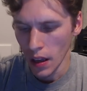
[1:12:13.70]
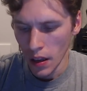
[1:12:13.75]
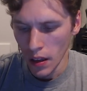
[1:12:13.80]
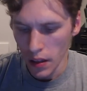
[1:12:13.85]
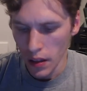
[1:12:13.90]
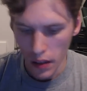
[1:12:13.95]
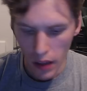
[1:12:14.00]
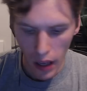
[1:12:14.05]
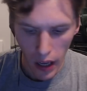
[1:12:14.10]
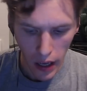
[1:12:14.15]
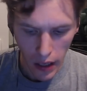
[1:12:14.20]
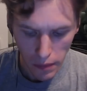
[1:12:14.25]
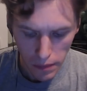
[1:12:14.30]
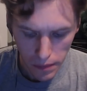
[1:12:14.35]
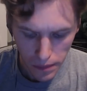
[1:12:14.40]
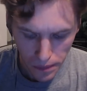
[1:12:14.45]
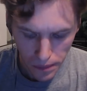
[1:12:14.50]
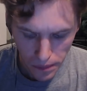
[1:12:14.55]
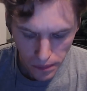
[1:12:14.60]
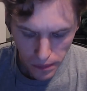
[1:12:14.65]
Um,
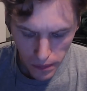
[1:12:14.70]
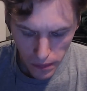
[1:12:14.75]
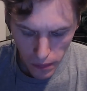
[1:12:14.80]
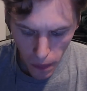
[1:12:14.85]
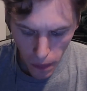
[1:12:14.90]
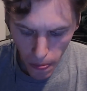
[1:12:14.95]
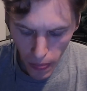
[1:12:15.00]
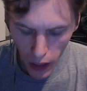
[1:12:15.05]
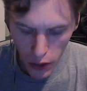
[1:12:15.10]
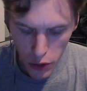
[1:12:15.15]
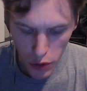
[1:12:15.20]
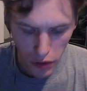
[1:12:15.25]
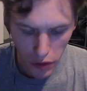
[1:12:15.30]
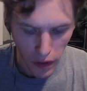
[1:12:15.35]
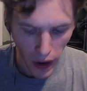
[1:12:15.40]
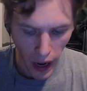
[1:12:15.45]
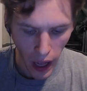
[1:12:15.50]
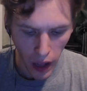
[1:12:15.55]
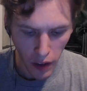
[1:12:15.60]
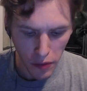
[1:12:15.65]
so
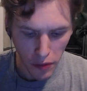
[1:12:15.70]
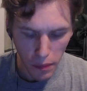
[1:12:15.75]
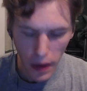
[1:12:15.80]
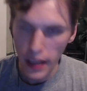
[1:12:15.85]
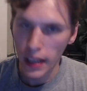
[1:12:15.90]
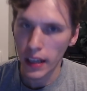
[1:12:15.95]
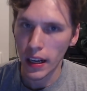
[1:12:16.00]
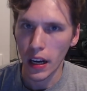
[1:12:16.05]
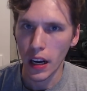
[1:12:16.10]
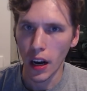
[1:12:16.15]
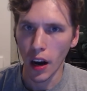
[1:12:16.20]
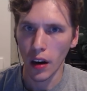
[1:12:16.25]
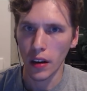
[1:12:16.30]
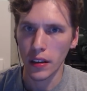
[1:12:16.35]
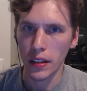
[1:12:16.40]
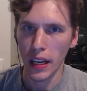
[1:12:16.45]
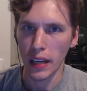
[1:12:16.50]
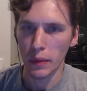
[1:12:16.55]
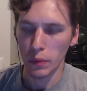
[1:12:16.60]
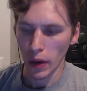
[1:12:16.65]
Valve making a card
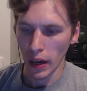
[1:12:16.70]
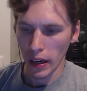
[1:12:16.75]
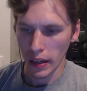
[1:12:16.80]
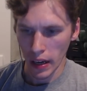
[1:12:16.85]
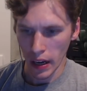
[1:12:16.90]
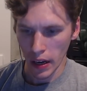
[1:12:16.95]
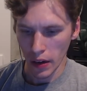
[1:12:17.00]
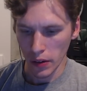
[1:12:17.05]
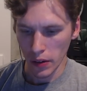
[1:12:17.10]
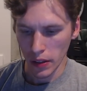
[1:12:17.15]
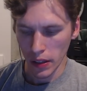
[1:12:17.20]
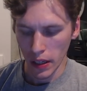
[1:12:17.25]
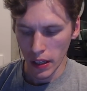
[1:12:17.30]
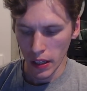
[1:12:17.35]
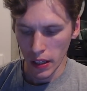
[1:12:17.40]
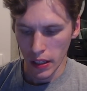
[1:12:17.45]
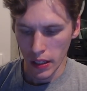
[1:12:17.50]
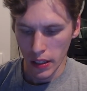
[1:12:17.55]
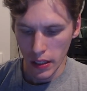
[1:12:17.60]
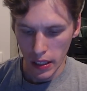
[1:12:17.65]
game right now
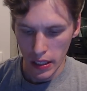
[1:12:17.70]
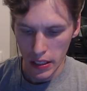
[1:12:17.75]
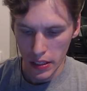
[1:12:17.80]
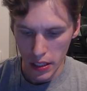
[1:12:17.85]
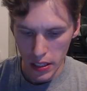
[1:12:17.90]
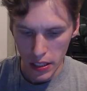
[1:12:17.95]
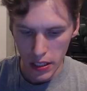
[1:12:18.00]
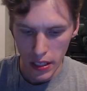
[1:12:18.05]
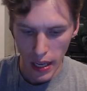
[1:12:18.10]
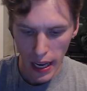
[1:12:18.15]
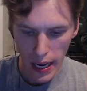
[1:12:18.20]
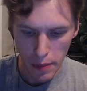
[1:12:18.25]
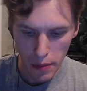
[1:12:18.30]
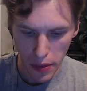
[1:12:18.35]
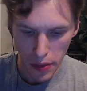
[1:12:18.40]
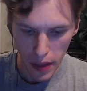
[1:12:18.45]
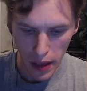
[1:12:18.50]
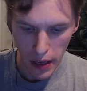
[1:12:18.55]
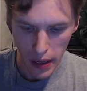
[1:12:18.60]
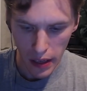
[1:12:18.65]
is the same
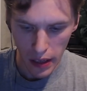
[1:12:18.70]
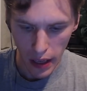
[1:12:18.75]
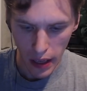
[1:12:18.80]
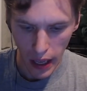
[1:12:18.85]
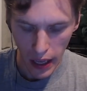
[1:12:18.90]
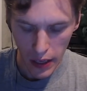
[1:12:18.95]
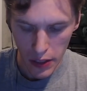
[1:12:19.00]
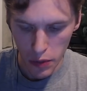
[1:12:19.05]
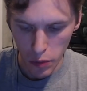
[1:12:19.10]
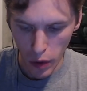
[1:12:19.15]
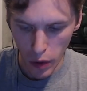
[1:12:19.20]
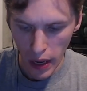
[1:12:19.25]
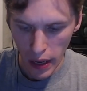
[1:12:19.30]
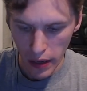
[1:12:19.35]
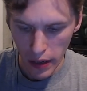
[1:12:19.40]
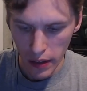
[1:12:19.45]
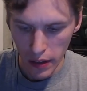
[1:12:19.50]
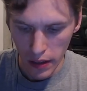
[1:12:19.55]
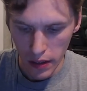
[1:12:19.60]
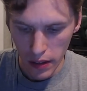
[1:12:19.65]
thing as
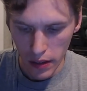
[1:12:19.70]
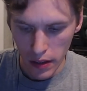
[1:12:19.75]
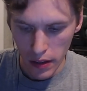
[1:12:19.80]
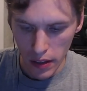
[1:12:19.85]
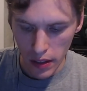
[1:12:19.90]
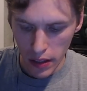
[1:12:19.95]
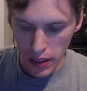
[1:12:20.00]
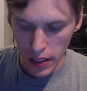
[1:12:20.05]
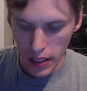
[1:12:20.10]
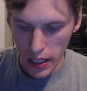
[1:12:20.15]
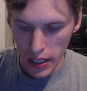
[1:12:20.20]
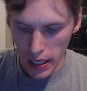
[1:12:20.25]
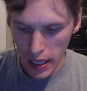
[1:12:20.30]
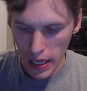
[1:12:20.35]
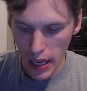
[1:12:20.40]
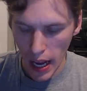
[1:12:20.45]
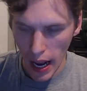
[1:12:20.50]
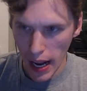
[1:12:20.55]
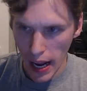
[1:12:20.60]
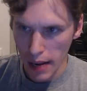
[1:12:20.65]
when
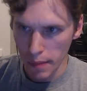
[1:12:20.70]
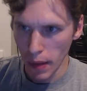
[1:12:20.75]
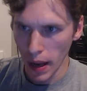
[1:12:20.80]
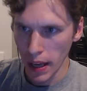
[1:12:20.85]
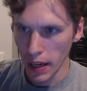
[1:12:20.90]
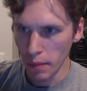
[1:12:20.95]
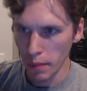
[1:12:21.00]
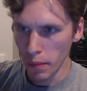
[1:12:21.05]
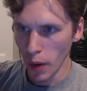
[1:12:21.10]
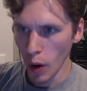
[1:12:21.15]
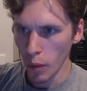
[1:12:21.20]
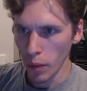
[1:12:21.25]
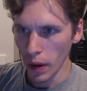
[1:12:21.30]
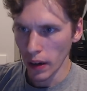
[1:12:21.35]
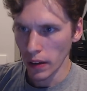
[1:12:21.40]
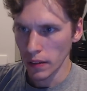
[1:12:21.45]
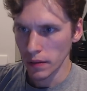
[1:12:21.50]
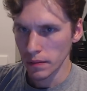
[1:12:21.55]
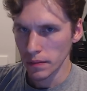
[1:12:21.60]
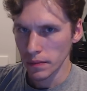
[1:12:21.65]
EA made a MOBA,
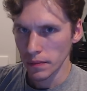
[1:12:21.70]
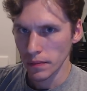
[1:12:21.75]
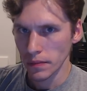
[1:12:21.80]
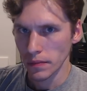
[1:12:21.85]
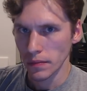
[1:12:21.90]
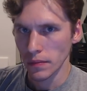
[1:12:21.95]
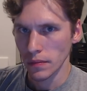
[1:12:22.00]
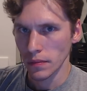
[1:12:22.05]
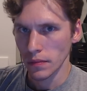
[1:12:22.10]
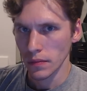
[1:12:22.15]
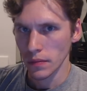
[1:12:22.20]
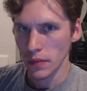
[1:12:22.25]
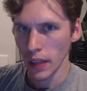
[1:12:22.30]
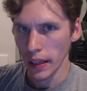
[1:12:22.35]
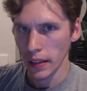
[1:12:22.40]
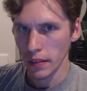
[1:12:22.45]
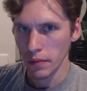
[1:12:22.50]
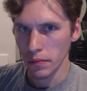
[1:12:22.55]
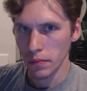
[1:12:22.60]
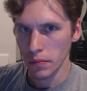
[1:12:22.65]
like
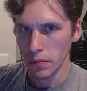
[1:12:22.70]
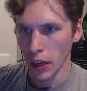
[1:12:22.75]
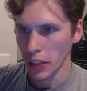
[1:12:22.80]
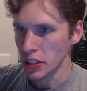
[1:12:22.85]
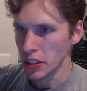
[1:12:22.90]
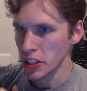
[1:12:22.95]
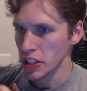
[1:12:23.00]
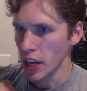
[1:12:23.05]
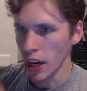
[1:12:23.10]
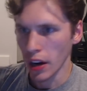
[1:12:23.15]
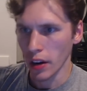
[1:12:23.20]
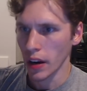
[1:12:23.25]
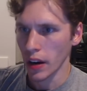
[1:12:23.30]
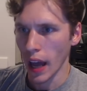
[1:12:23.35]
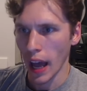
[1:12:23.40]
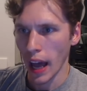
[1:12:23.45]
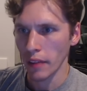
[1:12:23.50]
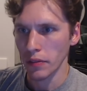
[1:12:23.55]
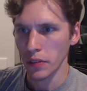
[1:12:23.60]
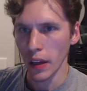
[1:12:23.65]
a year and a
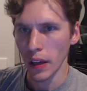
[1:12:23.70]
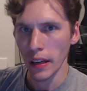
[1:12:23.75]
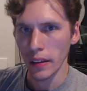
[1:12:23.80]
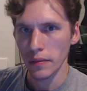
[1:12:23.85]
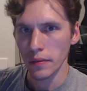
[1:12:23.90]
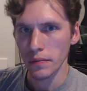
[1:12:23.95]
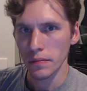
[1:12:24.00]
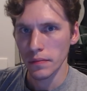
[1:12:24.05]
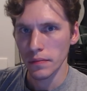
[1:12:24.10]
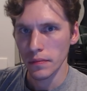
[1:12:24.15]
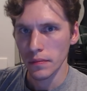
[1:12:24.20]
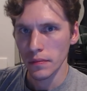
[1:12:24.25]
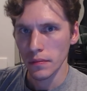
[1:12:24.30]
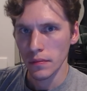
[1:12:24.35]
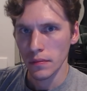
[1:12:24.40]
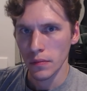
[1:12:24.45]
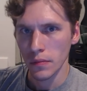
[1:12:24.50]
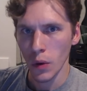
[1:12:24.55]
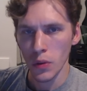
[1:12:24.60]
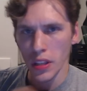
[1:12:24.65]
half late.
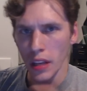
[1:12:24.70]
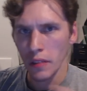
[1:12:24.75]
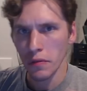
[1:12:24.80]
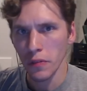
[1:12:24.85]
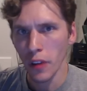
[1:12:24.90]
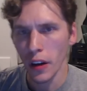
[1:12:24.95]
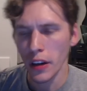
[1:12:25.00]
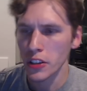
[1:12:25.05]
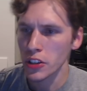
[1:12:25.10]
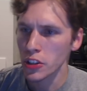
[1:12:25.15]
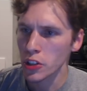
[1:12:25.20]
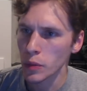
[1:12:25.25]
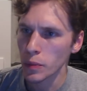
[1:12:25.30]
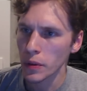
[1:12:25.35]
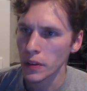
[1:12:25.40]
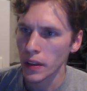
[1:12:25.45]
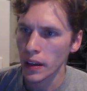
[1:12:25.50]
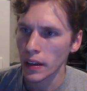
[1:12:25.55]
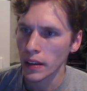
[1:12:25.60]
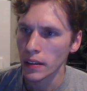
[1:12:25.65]
What was that fucking stupid
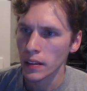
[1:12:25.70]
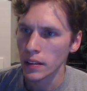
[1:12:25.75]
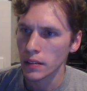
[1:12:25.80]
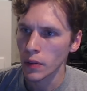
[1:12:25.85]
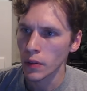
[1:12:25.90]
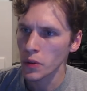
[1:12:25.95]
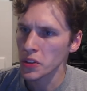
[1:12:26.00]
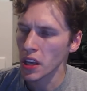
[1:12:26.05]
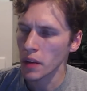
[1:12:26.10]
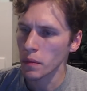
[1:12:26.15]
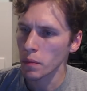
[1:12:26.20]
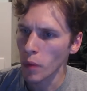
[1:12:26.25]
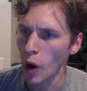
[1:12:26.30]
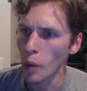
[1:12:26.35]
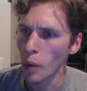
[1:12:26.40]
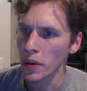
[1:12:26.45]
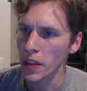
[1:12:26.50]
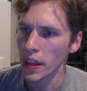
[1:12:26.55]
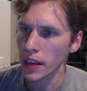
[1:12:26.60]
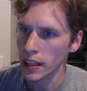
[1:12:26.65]
thing? What was that
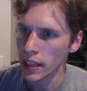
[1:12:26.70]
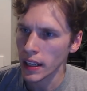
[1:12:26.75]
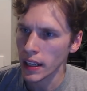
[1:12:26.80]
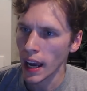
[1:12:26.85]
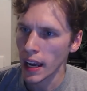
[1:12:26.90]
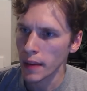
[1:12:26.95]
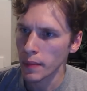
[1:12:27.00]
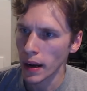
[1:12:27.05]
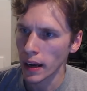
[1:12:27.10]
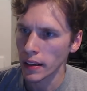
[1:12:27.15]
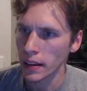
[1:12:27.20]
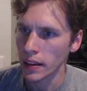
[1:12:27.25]
MOBA that EA made?